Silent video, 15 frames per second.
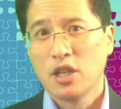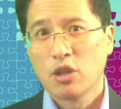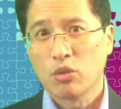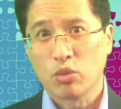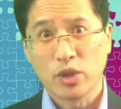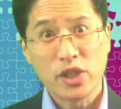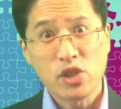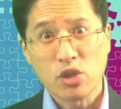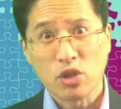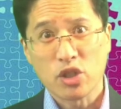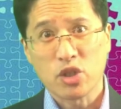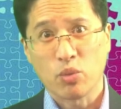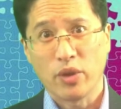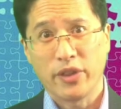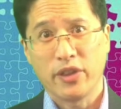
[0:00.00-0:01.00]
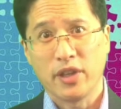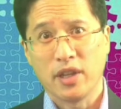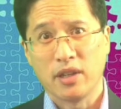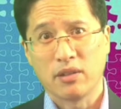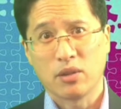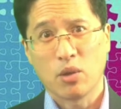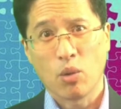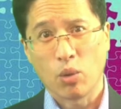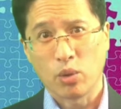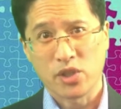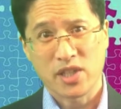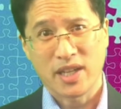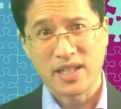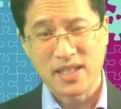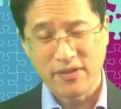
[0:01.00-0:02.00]
research within core
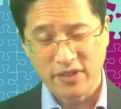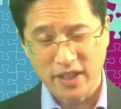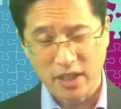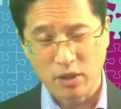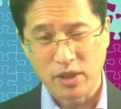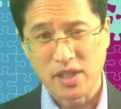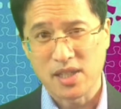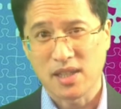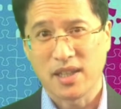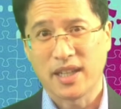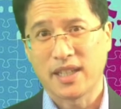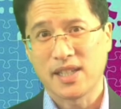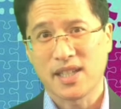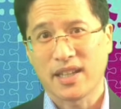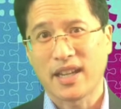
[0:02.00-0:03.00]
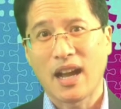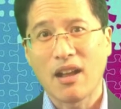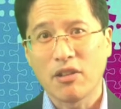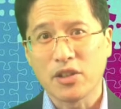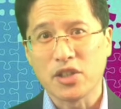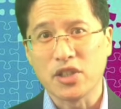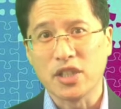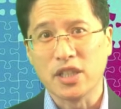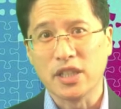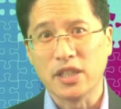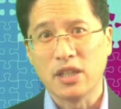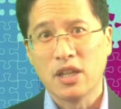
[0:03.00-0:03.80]
scientific areas like psychology